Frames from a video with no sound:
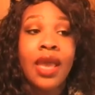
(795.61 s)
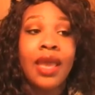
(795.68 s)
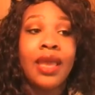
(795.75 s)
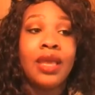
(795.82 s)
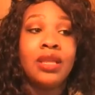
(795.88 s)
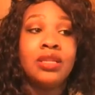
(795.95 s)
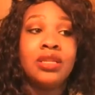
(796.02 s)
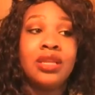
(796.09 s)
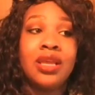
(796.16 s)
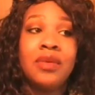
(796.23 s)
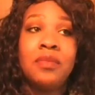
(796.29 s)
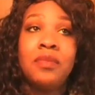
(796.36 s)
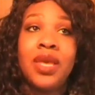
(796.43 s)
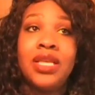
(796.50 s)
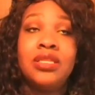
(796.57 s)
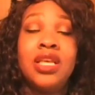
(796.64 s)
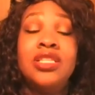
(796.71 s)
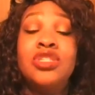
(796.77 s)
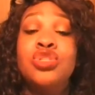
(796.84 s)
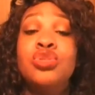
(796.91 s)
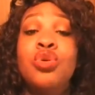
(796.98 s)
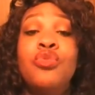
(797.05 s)
and
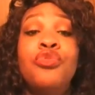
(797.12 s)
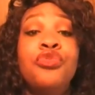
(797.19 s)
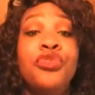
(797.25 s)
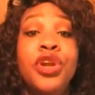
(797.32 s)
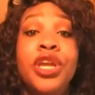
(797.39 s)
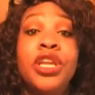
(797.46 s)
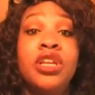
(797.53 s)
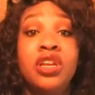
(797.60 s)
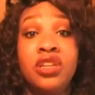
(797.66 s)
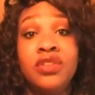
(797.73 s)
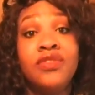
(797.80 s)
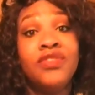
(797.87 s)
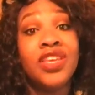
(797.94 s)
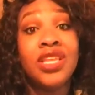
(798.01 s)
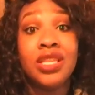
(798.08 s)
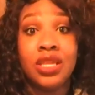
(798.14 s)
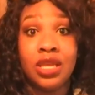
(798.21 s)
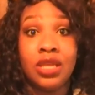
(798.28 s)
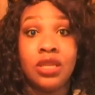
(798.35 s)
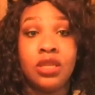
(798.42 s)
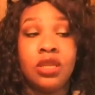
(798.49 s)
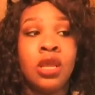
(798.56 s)
it's so freaking
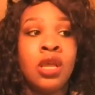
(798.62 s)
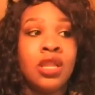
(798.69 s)
convenient.